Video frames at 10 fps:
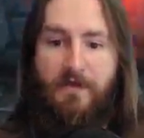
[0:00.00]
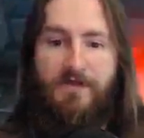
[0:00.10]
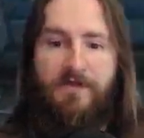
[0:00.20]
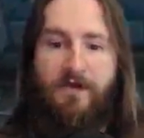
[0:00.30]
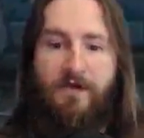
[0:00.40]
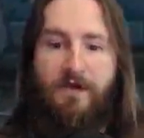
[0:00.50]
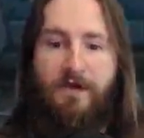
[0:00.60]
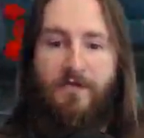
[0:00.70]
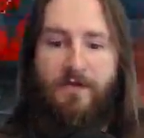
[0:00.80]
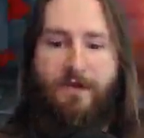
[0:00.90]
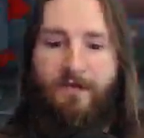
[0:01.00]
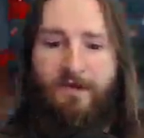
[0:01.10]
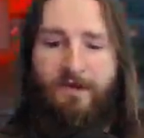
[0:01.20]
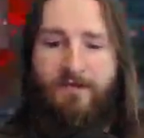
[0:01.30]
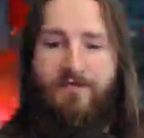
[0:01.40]
So uh, cool thing
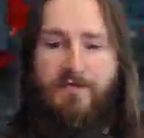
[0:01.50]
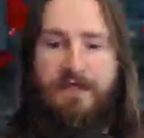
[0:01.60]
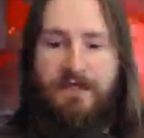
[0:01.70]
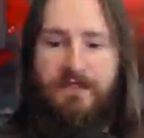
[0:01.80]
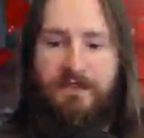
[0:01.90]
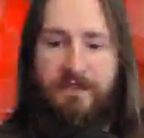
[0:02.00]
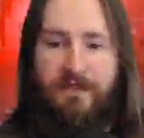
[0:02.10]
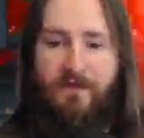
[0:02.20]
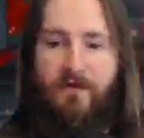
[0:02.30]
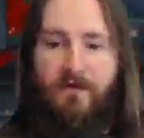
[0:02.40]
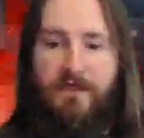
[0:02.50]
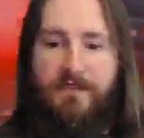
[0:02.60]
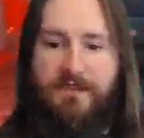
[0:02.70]
with Tract and Daddy Longlegs,